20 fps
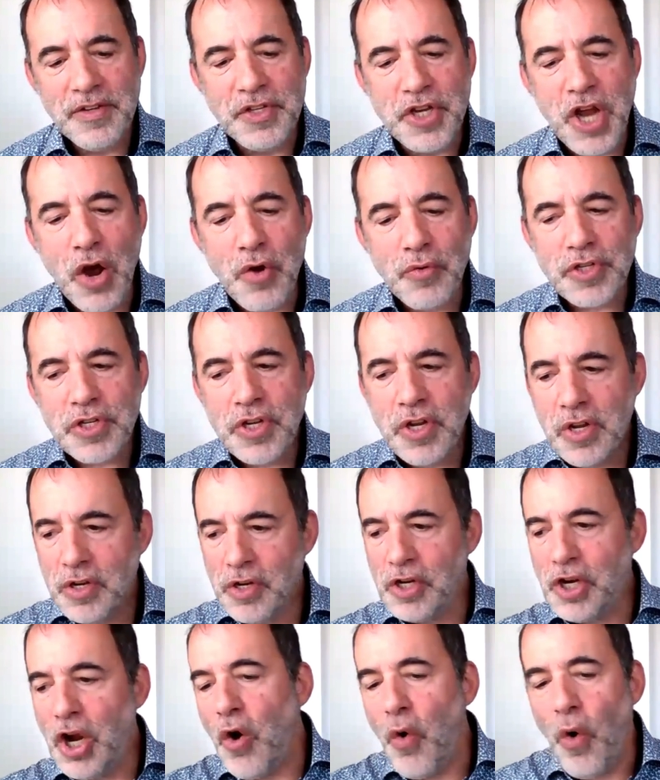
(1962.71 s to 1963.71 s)
Don't
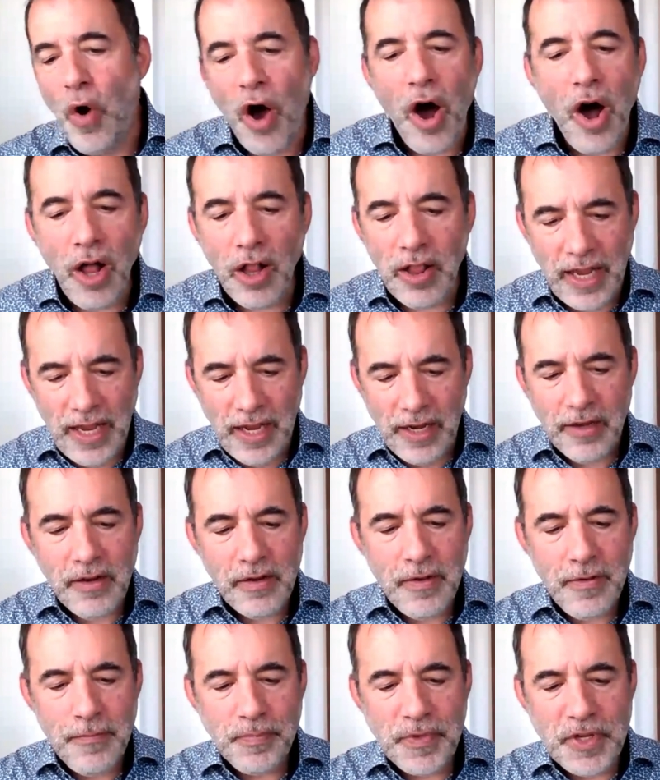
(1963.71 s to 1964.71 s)
go all in.